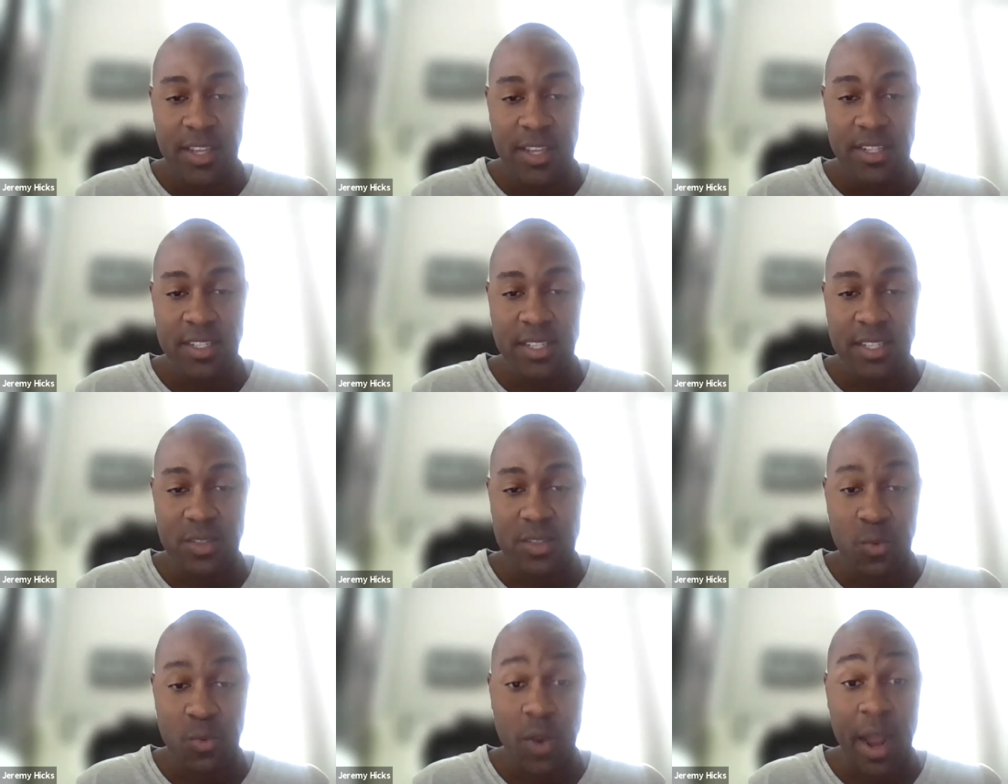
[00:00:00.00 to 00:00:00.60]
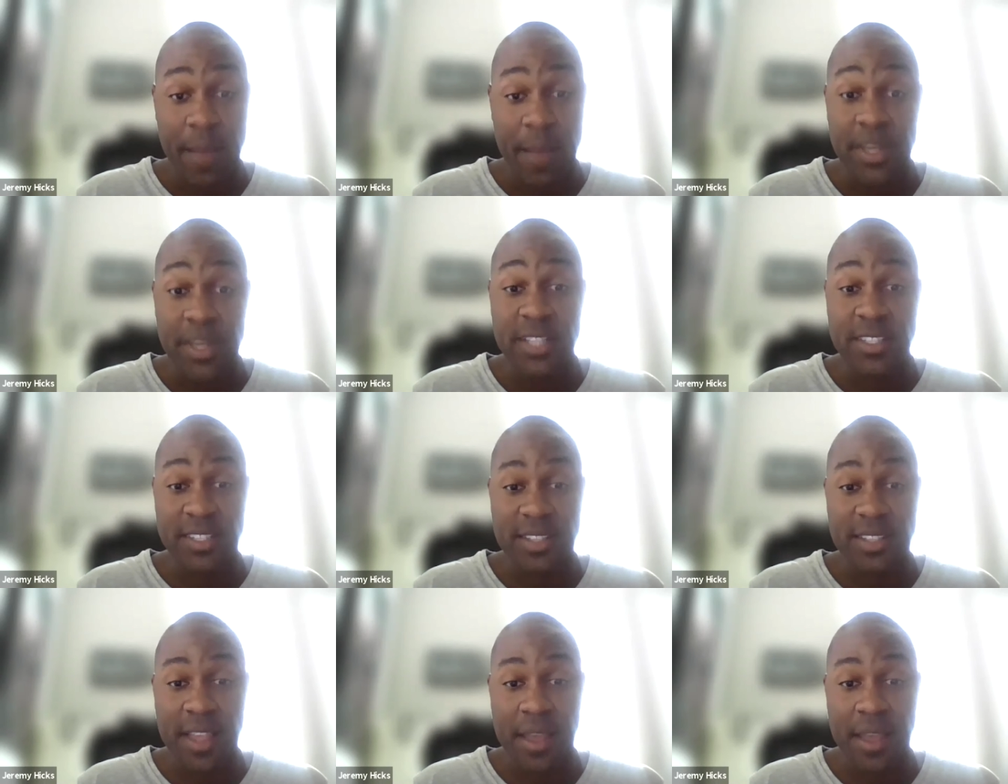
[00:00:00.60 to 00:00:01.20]
just, what I meant
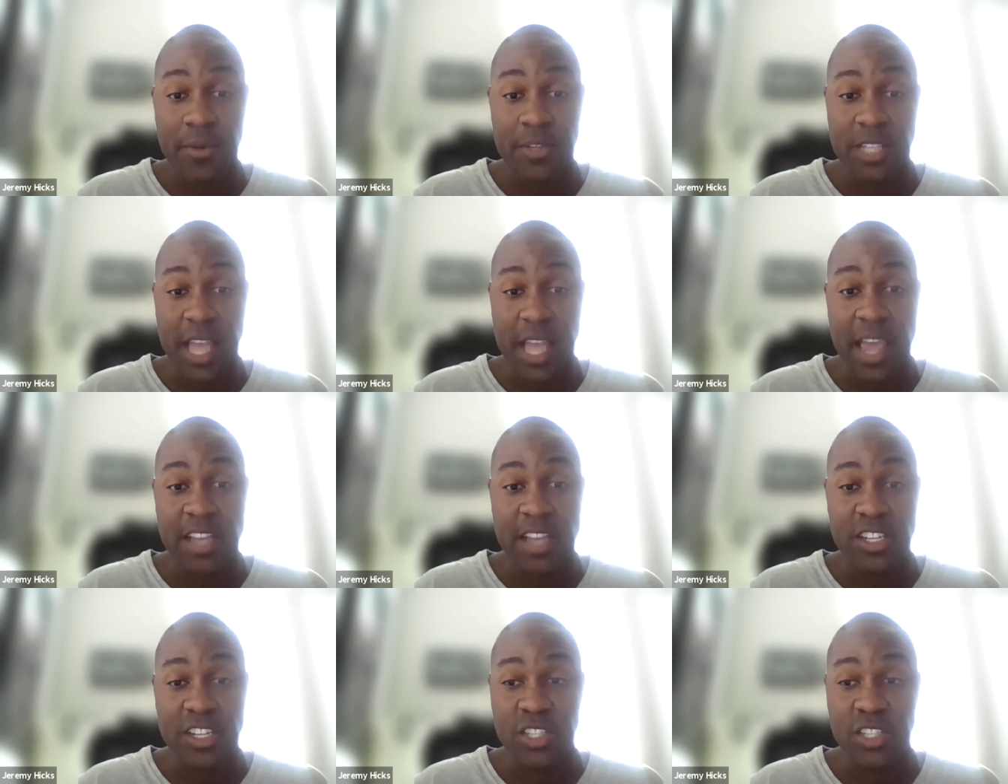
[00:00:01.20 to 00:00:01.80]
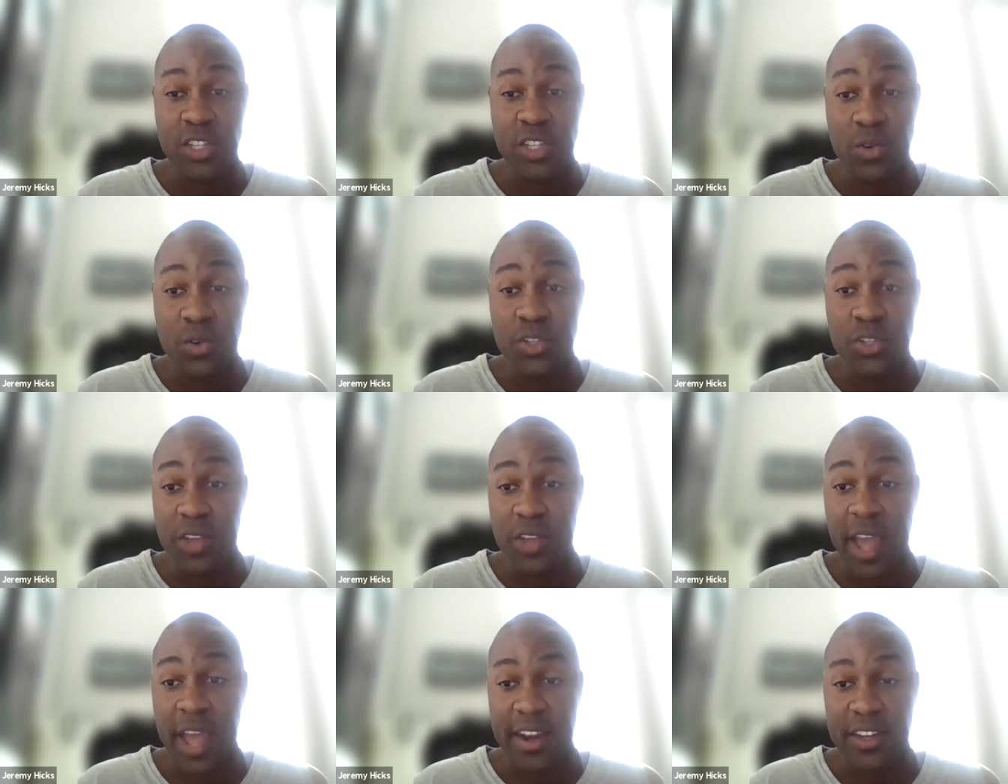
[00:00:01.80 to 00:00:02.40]
to say was, hey, just do
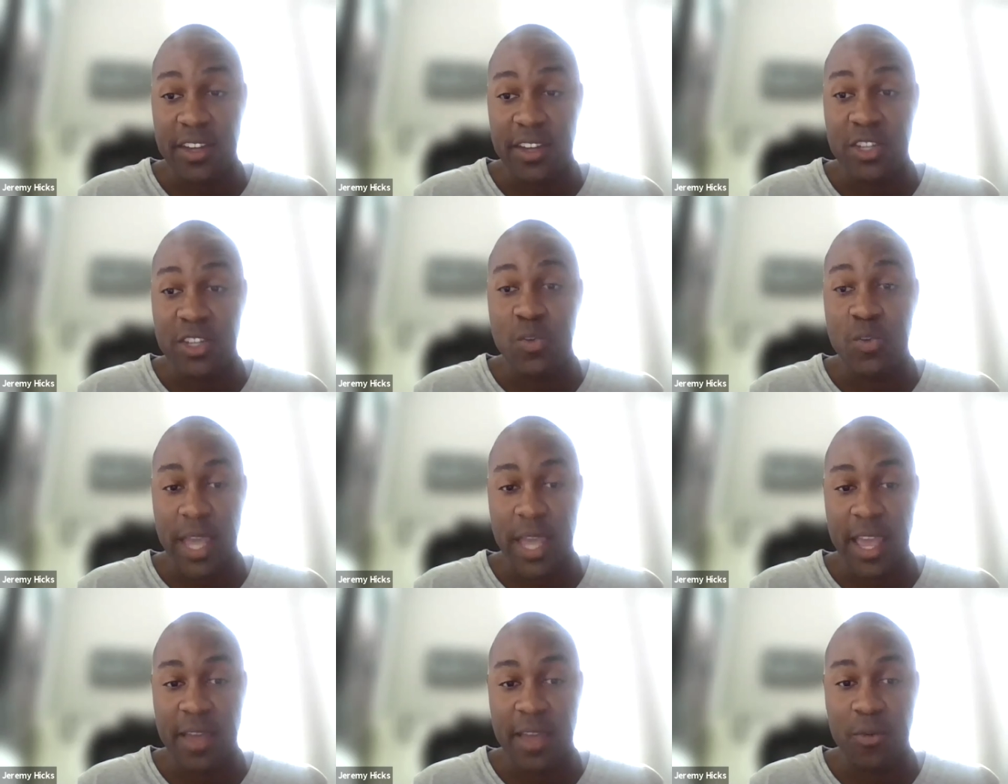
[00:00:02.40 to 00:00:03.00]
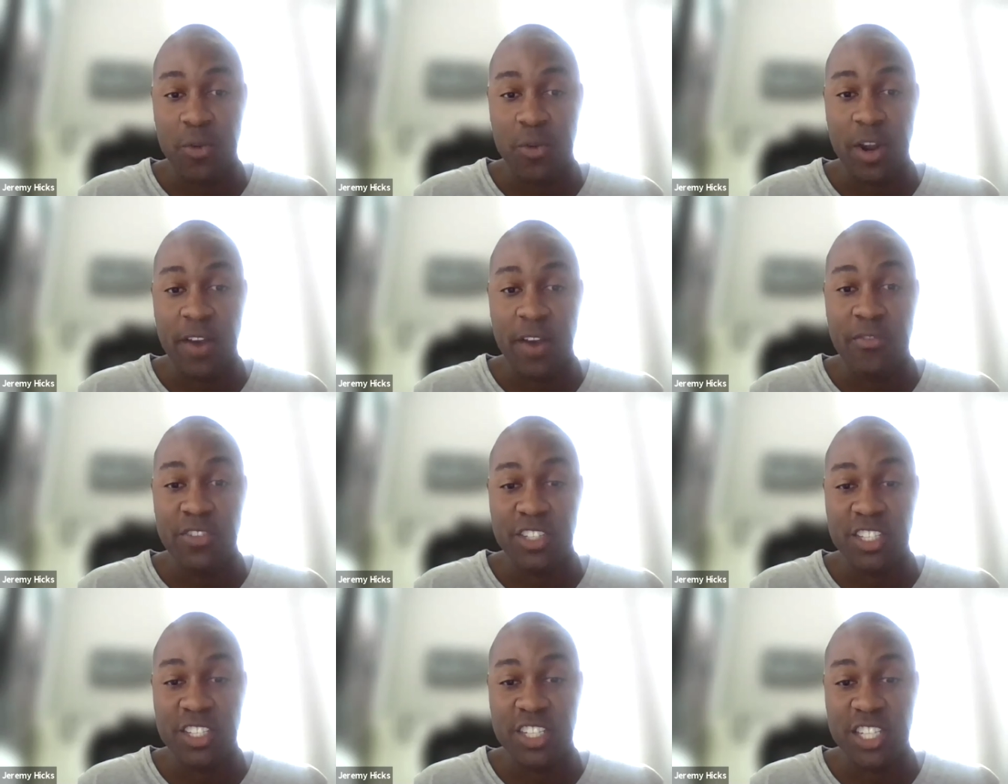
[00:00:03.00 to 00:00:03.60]
what you got to do, man,
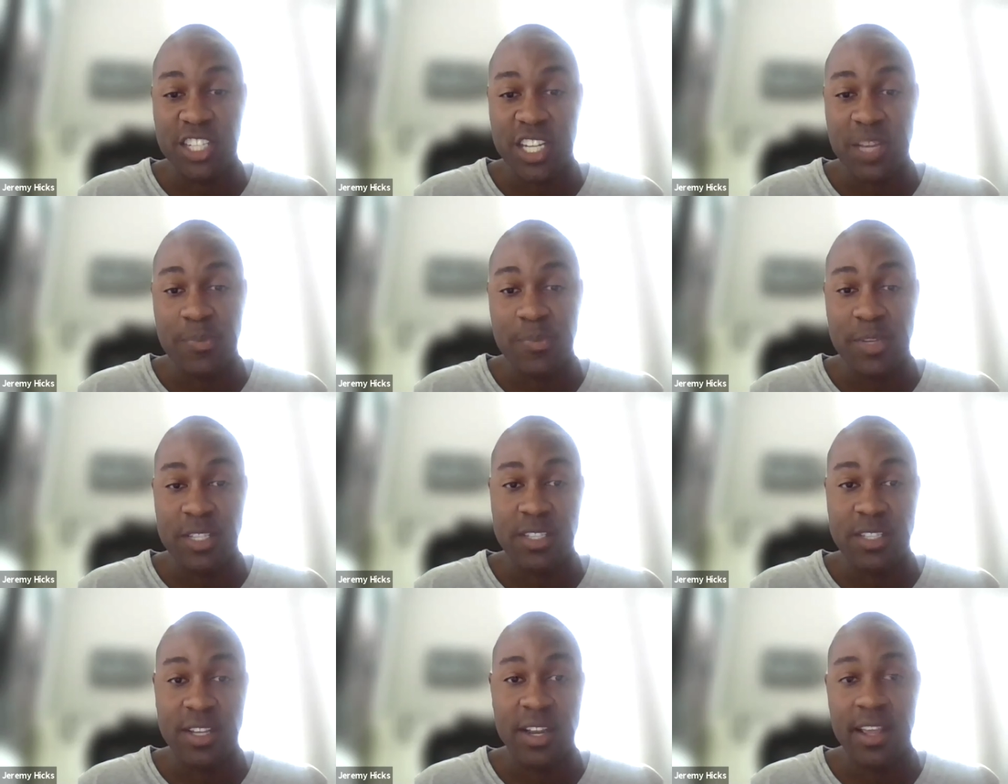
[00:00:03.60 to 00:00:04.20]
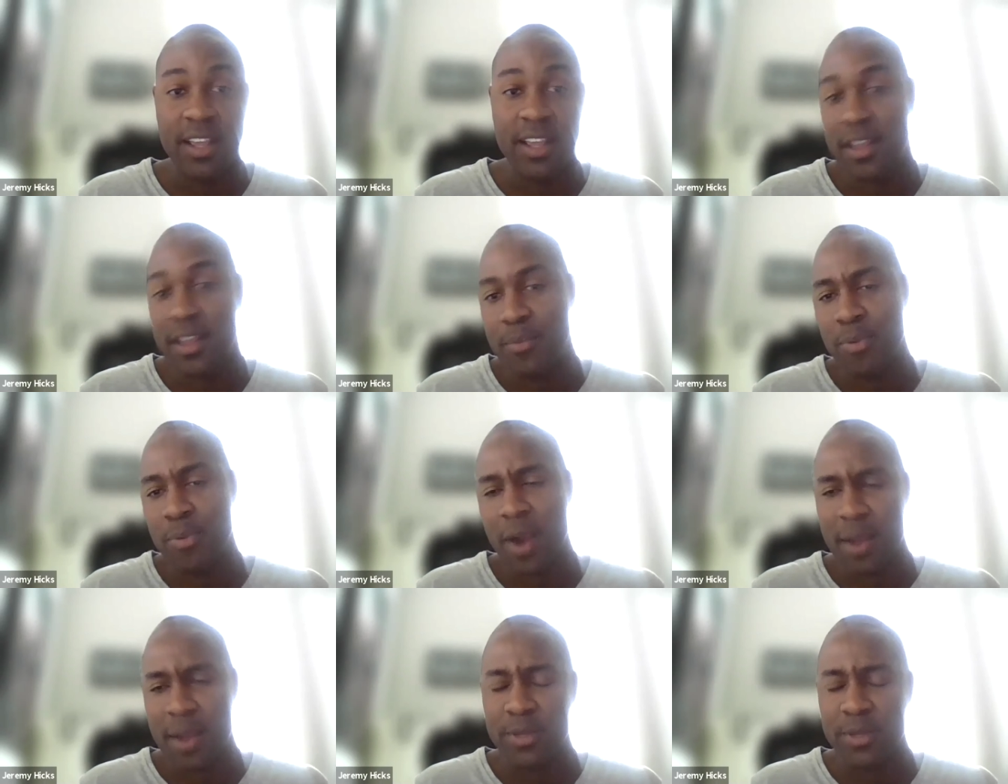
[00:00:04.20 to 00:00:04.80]
whatever is the cheapest. And then he
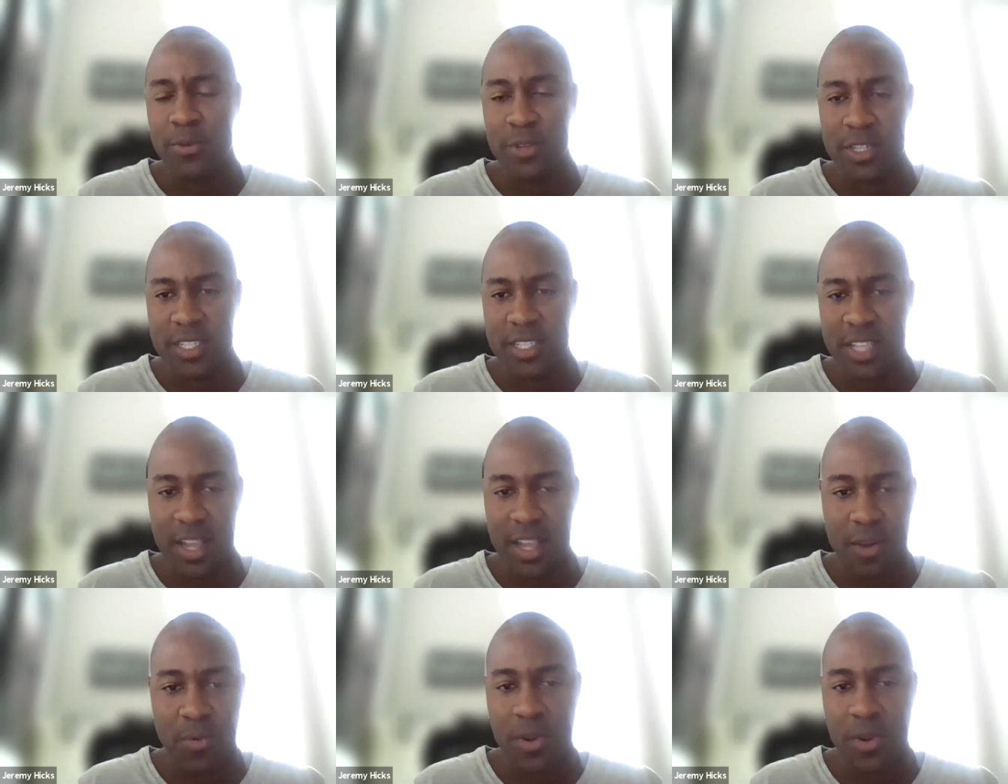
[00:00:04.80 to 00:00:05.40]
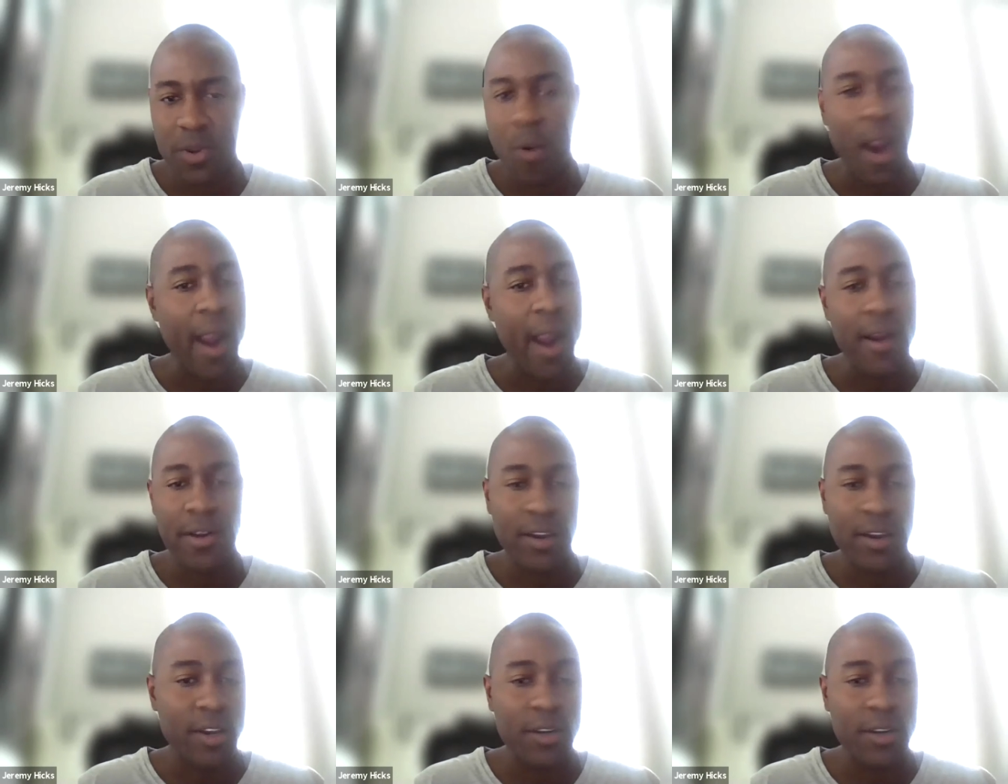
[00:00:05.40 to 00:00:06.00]
probably would have said
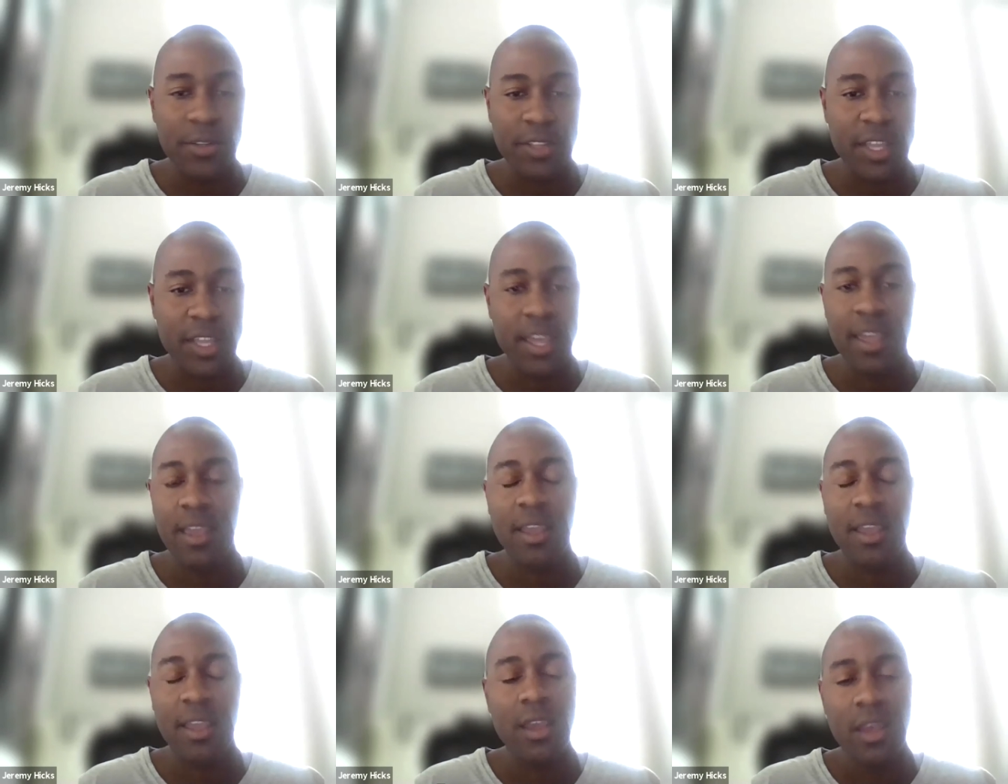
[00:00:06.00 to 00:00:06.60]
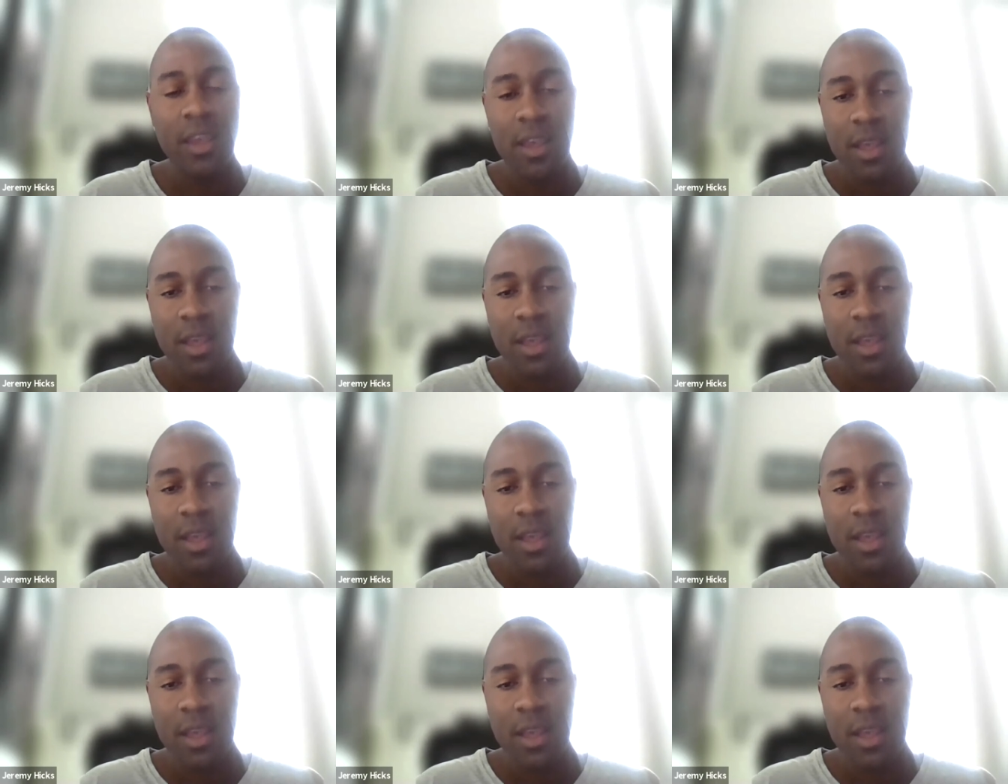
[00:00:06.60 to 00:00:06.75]
rewiring the whole thing.